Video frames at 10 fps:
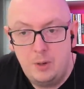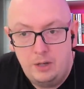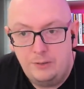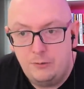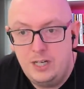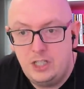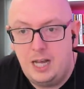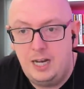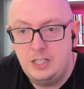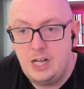but the free
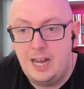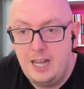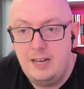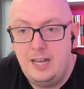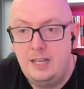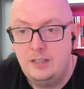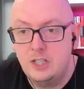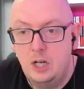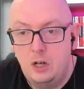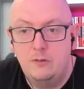challenge, I hear
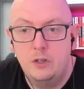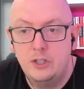there's a lot of